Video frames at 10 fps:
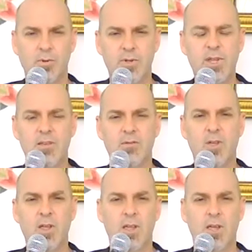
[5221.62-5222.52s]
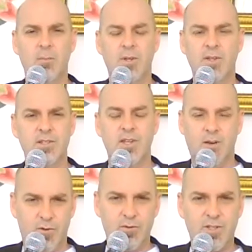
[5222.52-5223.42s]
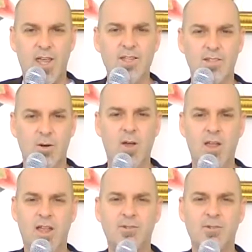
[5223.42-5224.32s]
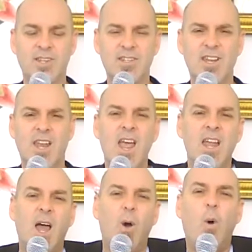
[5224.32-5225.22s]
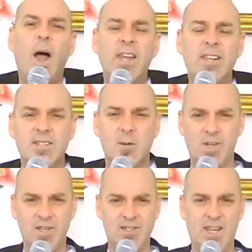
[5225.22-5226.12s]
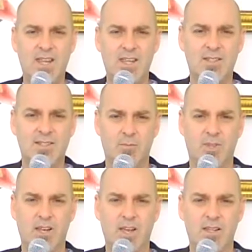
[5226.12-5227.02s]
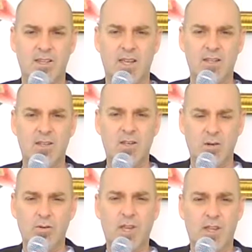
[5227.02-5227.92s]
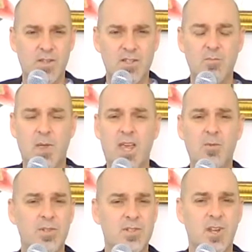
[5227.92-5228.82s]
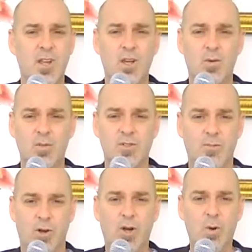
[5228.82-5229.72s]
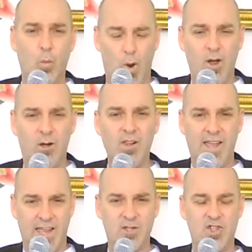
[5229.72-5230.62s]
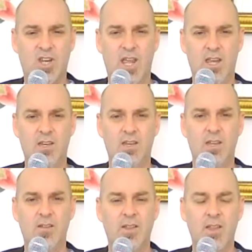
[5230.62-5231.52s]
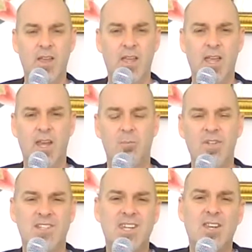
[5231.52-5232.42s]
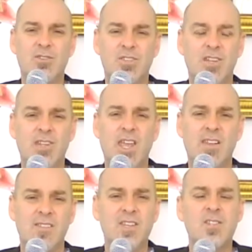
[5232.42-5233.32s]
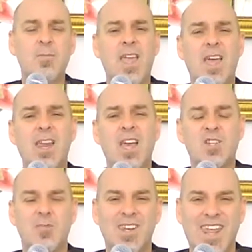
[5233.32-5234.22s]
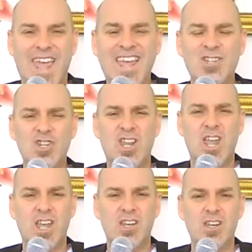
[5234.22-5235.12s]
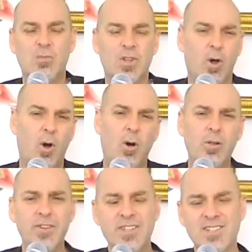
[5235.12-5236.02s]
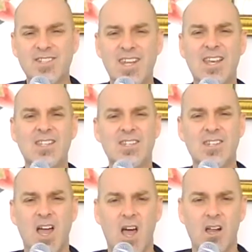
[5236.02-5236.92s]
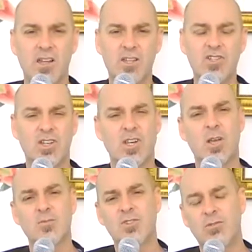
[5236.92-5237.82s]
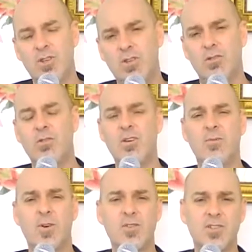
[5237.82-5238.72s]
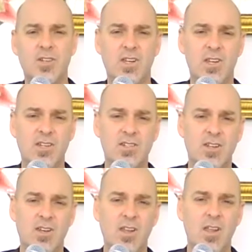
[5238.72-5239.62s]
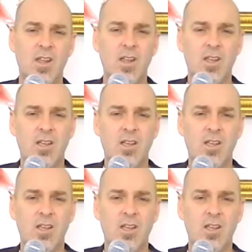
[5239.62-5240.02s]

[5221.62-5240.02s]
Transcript: to believe but they said if you say so that's what they said now why did somebody say something like that you know and this man was was very well educated and but see here's the thing. This man has been educated with all this sense knowledge that comes through the universities and